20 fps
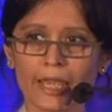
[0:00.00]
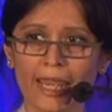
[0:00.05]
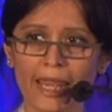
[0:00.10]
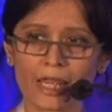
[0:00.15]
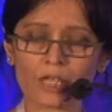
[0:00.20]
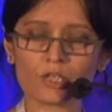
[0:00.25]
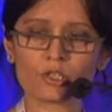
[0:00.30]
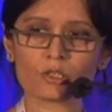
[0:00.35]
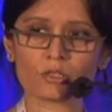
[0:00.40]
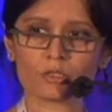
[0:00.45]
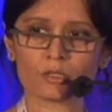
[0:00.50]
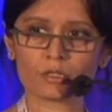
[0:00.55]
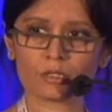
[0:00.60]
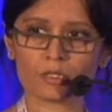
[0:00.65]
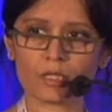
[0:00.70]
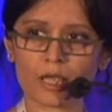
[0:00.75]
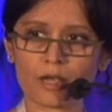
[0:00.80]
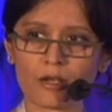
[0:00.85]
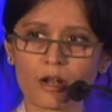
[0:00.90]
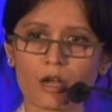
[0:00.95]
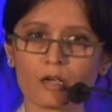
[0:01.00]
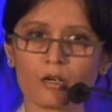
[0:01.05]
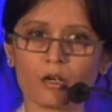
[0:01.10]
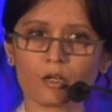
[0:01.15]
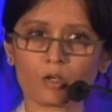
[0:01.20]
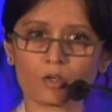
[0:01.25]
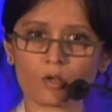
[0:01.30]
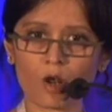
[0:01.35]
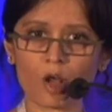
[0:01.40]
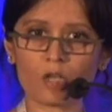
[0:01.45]
agents that are
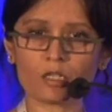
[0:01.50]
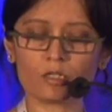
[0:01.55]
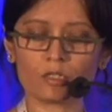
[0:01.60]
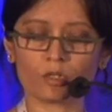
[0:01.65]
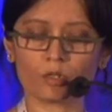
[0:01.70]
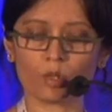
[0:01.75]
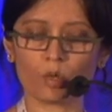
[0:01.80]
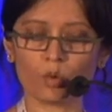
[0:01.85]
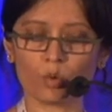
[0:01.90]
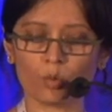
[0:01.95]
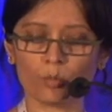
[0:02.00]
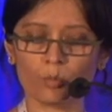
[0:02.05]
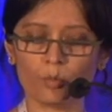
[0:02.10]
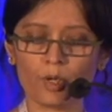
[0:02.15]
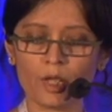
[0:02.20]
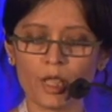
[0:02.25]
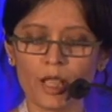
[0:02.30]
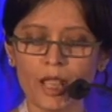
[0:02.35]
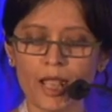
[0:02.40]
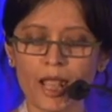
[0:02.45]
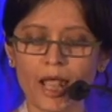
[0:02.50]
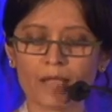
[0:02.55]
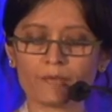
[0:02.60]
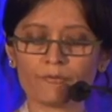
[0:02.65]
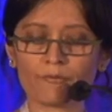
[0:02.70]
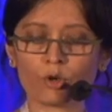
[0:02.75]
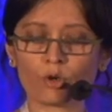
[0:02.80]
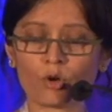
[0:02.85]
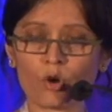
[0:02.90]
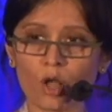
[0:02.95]
across the globe
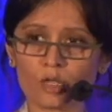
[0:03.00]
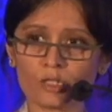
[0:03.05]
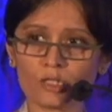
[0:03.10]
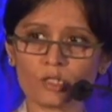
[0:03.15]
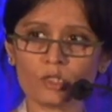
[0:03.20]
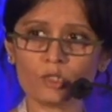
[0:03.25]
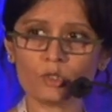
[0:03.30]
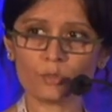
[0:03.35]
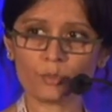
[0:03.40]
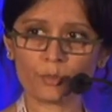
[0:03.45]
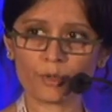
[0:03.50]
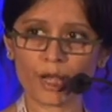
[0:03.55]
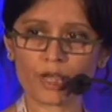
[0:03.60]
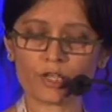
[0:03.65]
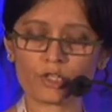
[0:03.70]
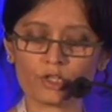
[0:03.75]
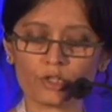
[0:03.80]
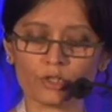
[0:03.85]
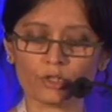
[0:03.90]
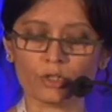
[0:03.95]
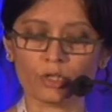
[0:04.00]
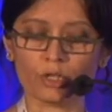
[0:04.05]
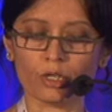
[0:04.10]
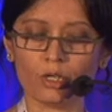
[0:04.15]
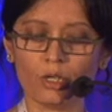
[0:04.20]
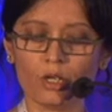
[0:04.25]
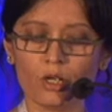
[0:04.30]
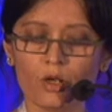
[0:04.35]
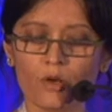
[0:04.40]
and for constant pressure